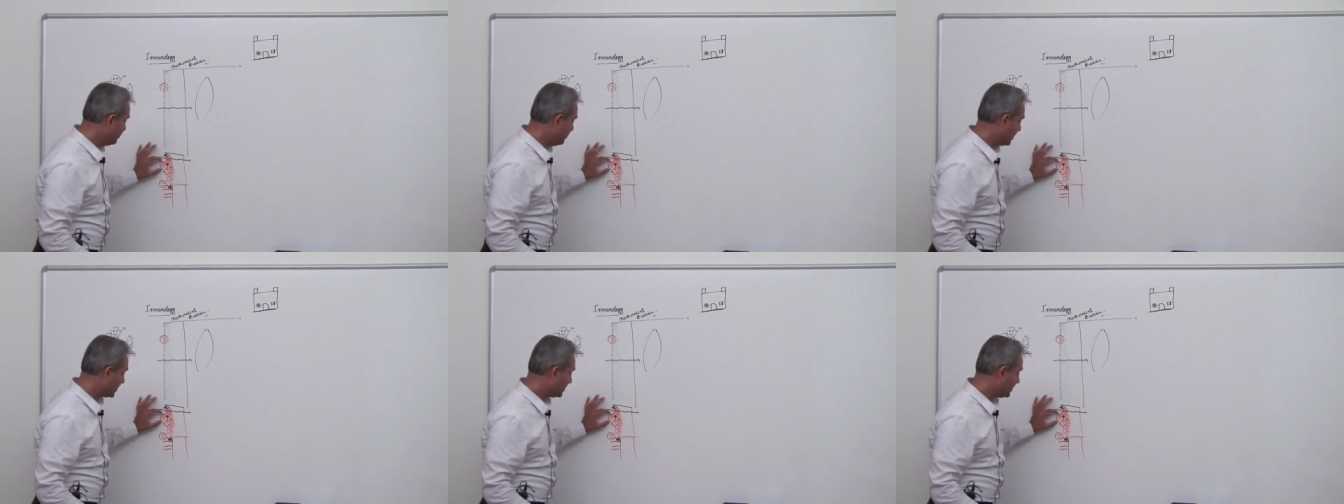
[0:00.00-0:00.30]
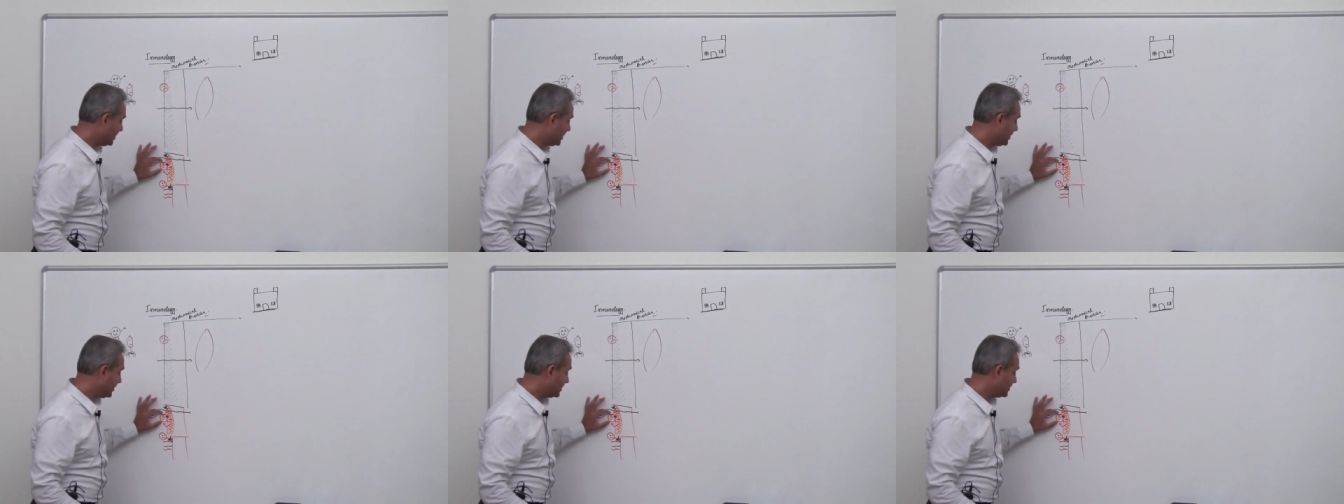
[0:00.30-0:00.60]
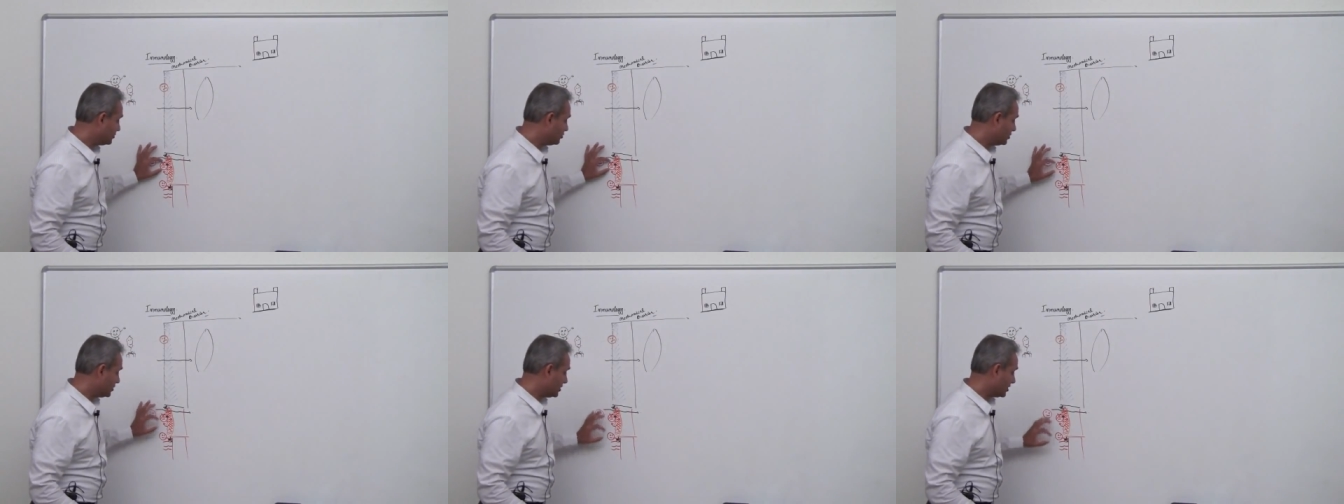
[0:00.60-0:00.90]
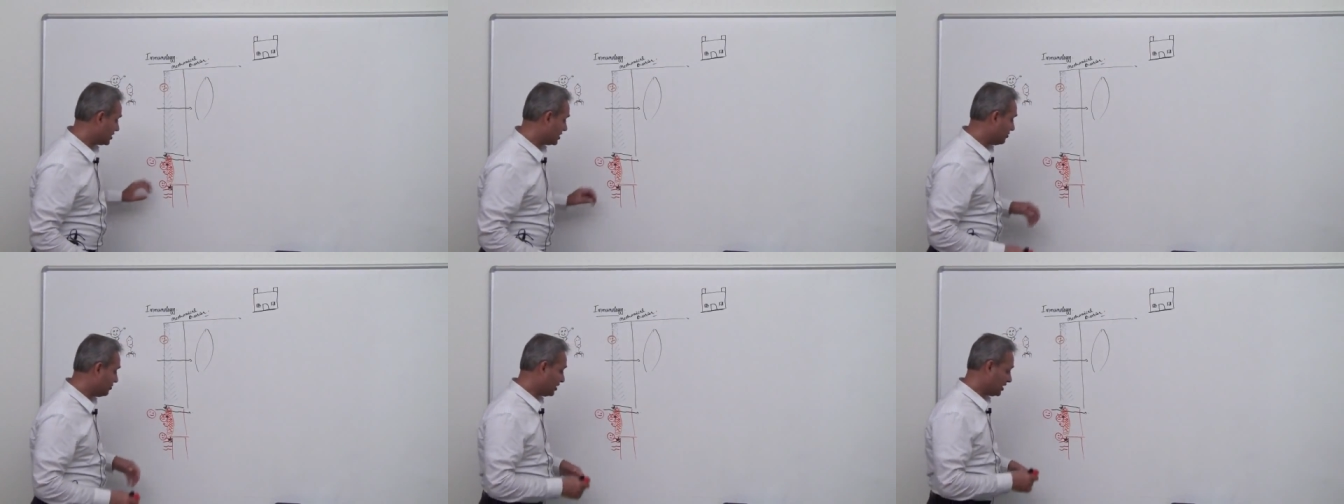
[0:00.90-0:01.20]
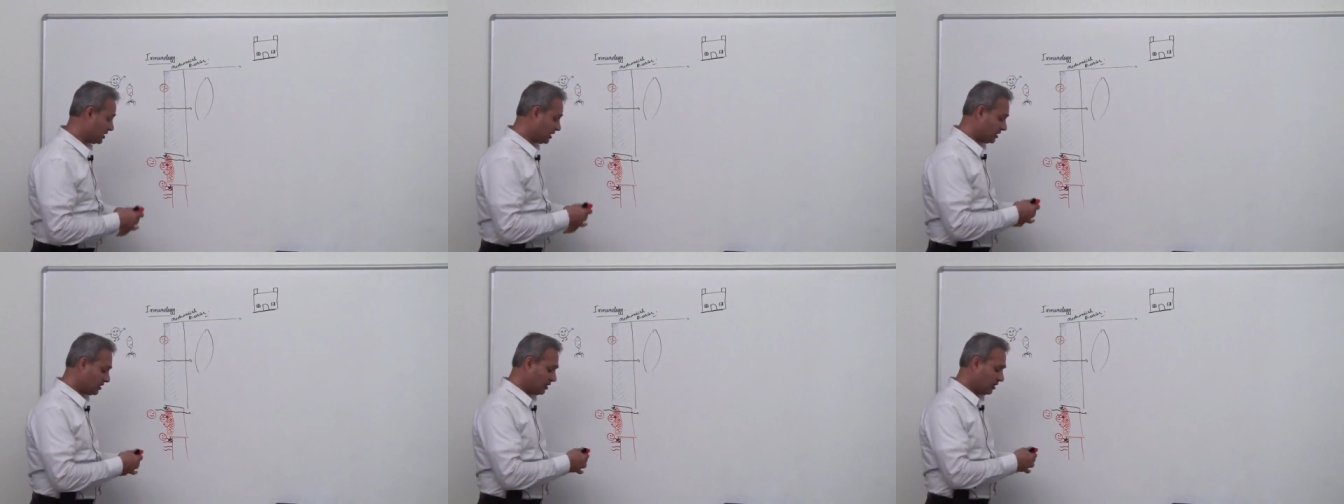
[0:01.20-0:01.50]
bacteria,s which are
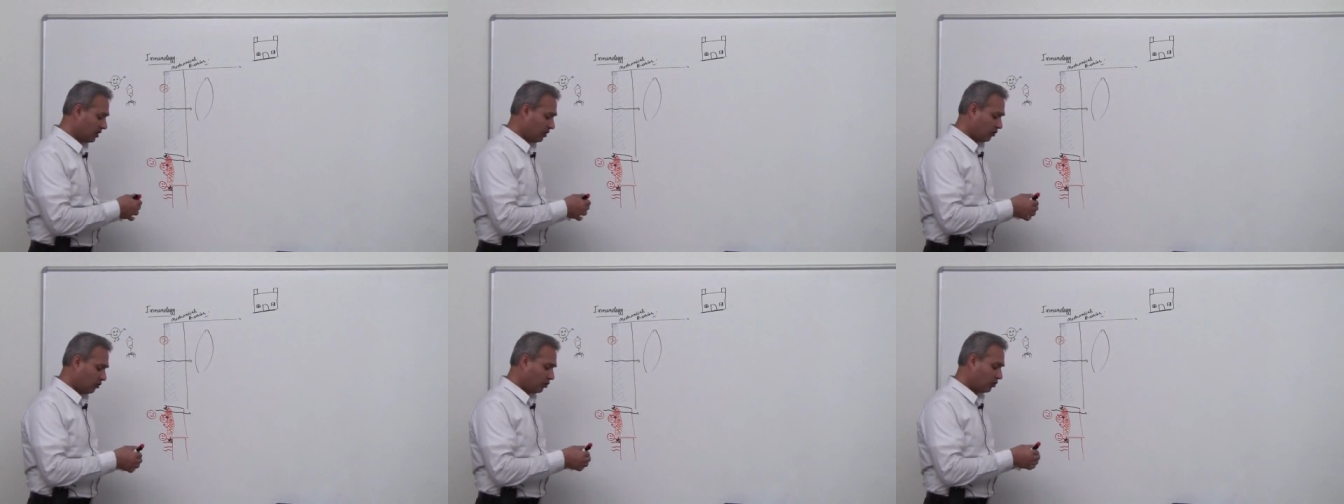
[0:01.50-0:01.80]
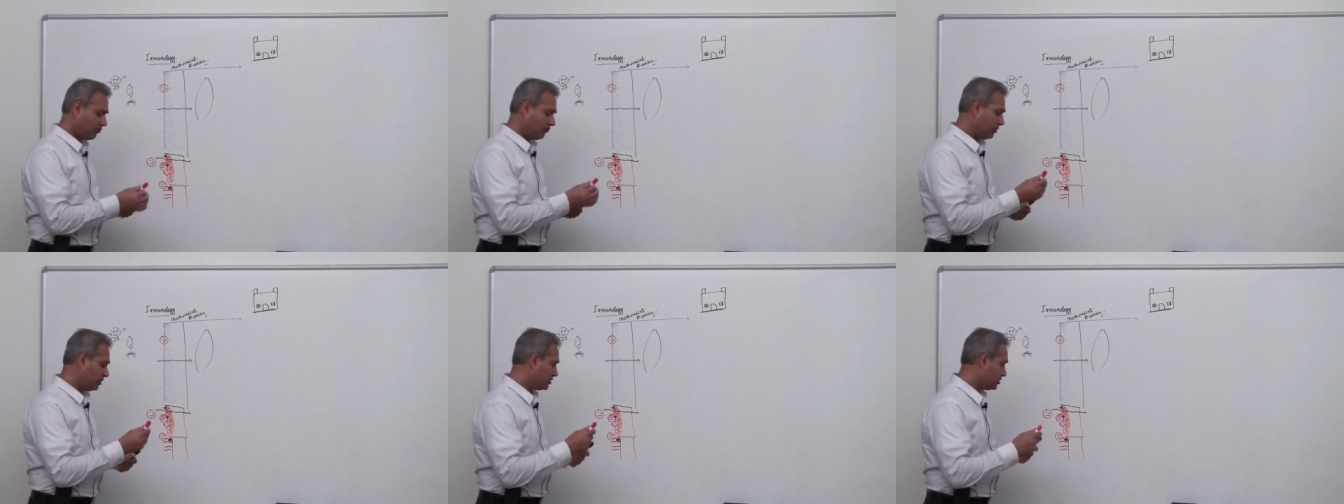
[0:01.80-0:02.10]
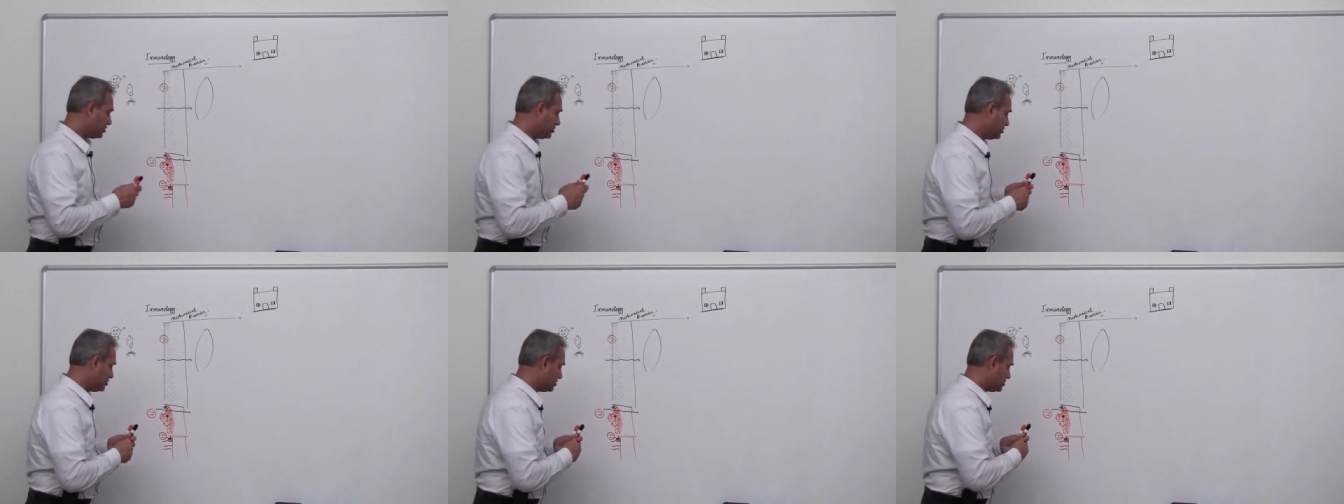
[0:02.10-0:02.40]
coming in or we'll